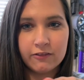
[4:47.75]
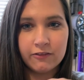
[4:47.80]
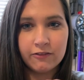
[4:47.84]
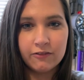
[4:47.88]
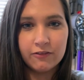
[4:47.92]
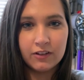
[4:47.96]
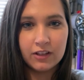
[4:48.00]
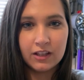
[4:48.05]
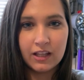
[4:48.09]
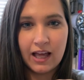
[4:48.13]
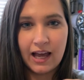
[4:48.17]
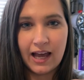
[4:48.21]

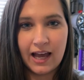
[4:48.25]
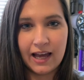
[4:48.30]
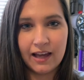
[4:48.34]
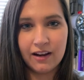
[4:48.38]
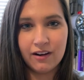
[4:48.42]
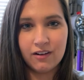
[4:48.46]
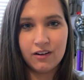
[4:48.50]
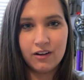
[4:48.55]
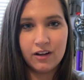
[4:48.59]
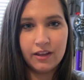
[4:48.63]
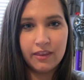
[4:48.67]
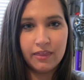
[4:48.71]
flat
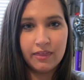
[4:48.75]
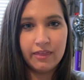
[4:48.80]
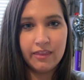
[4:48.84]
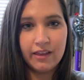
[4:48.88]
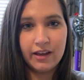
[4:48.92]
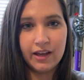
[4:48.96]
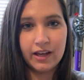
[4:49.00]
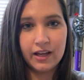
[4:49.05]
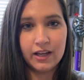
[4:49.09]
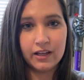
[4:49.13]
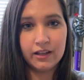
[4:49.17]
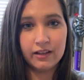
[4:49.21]
on
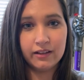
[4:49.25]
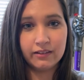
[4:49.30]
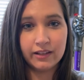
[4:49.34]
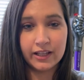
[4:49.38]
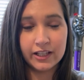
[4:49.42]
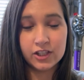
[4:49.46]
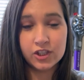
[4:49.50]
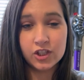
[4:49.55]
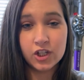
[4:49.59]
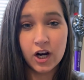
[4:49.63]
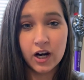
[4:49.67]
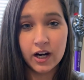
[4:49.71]
the
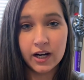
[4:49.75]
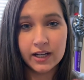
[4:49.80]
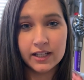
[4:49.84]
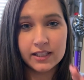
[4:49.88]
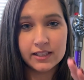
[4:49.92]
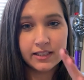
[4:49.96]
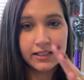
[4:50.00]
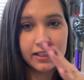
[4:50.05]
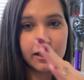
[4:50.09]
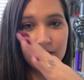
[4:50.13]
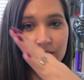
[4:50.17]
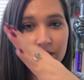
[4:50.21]
chart
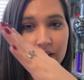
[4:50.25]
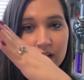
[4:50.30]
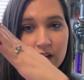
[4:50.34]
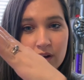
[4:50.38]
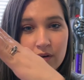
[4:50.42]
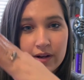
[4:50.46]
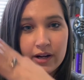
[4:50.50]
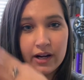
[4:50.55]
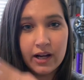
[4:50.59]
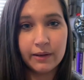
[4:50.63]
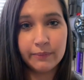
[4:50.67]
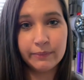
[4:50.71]
instead of like
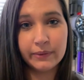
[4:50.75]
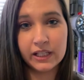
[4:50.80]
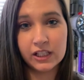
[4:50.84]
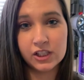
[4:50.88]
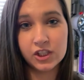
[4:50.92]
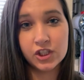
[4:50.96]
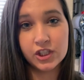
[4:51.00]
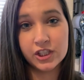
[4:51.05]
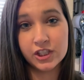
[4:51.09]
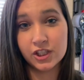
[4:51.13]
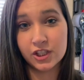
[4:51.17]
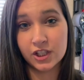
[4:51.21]
going up like
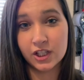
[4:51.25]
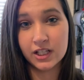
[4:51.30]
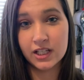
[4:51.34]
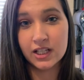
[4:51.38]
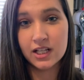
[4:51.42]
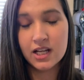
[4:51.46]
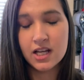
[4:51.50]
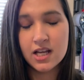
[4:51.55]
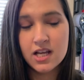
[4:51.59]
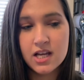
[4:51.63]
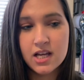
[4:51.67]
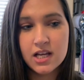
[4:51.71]
she
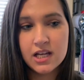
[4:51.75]
should.